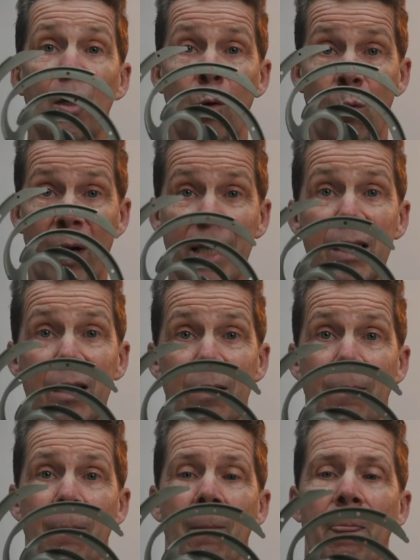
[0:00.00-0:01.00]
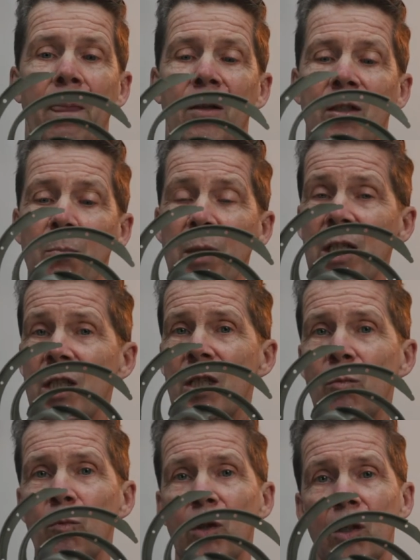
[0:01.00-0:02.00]
right, the
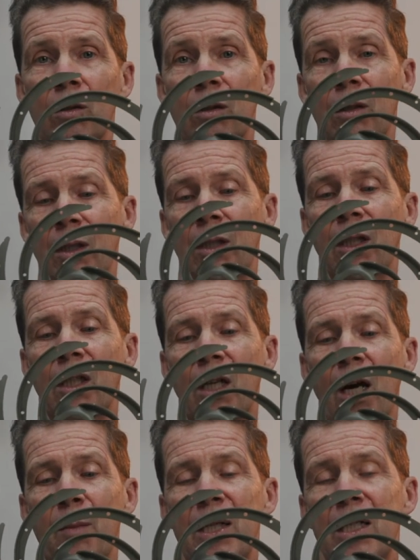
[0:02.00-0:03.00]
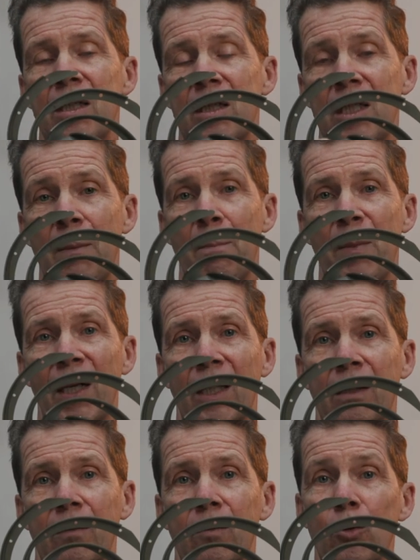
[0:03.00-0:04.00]
medium will come in the
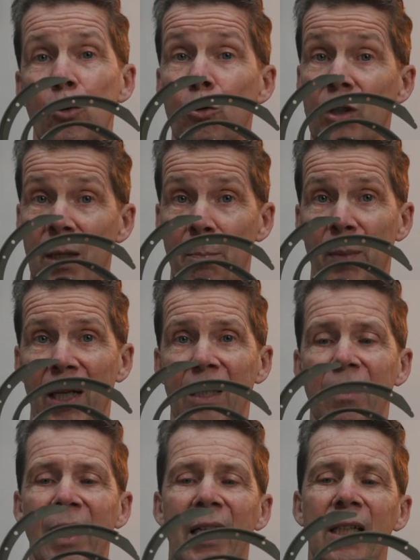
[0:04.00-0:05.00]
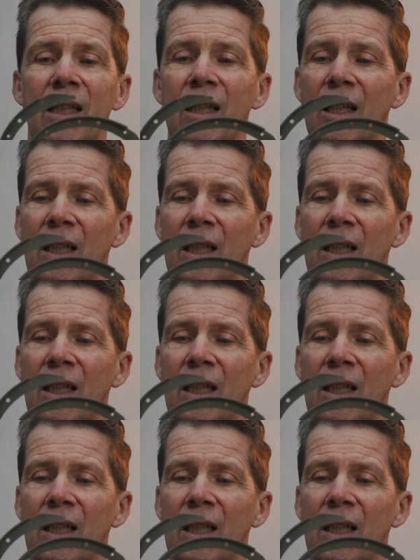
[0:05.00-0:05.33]
impeller through the impeller eye